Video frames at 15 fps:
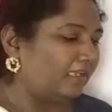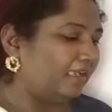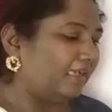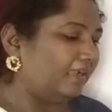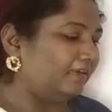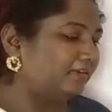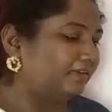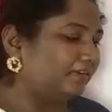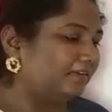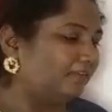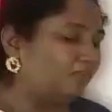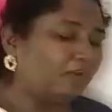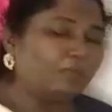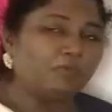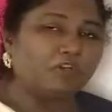And
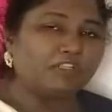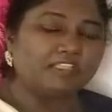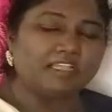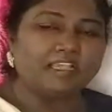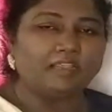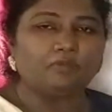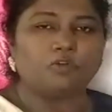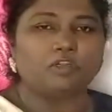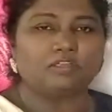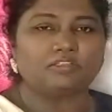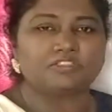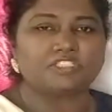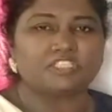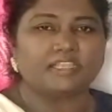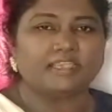one more thing I want
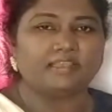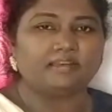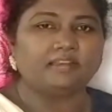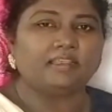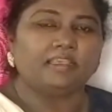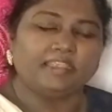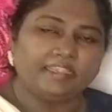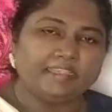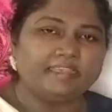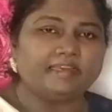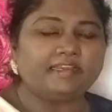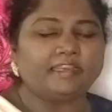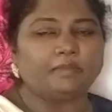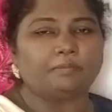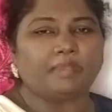to share,
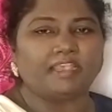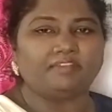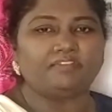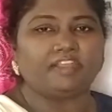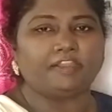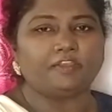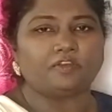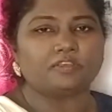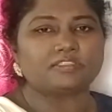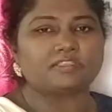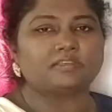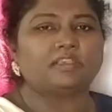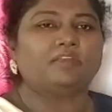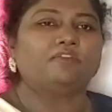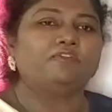here in my videos
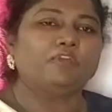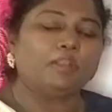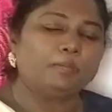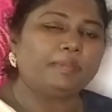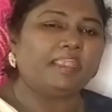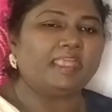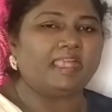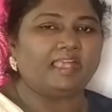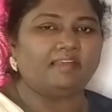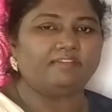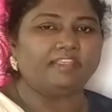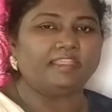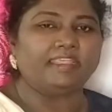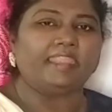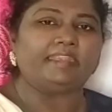will be
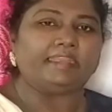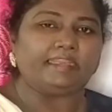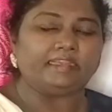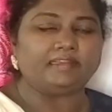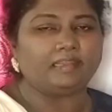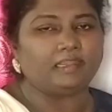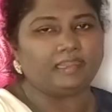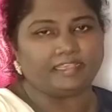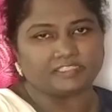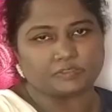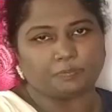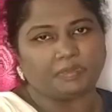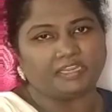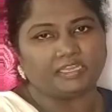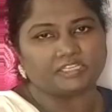having a detailed
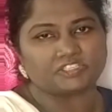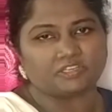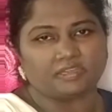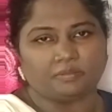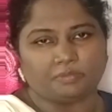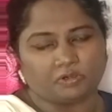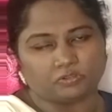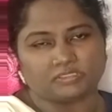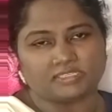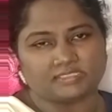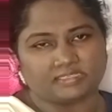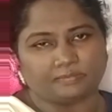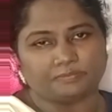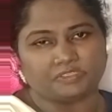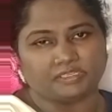explanation about the
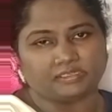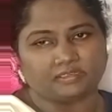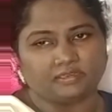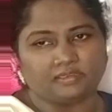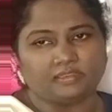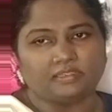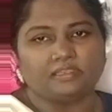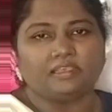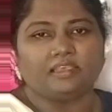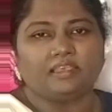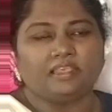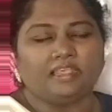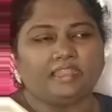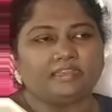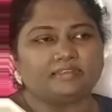subject,
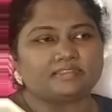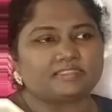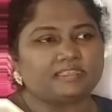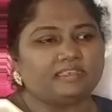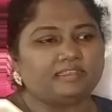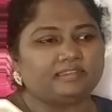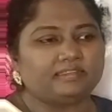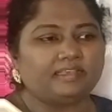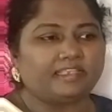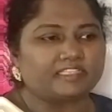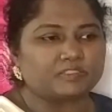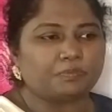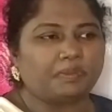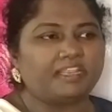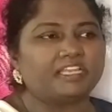and see, the
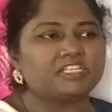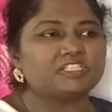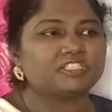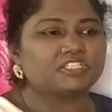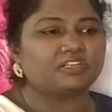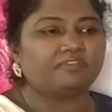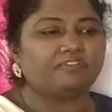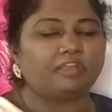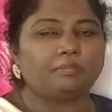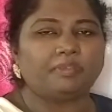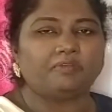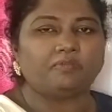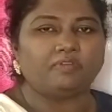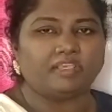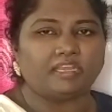explanation will
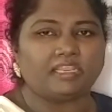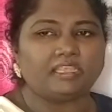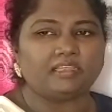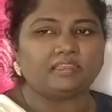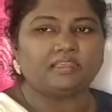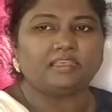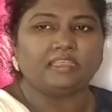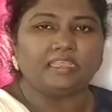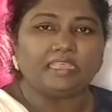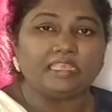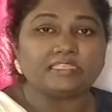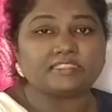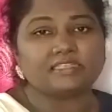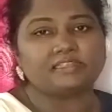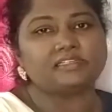be very
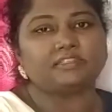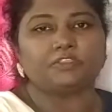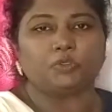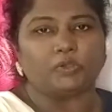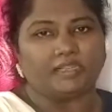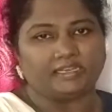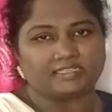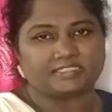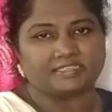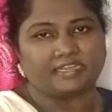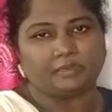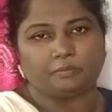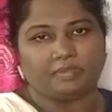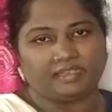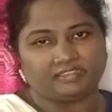easier to
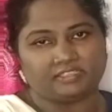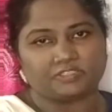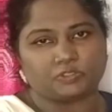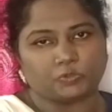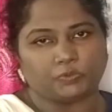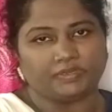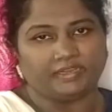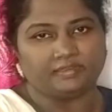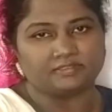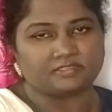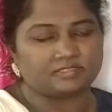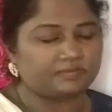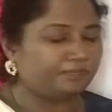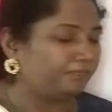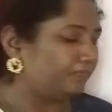understand by the
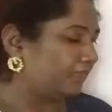students.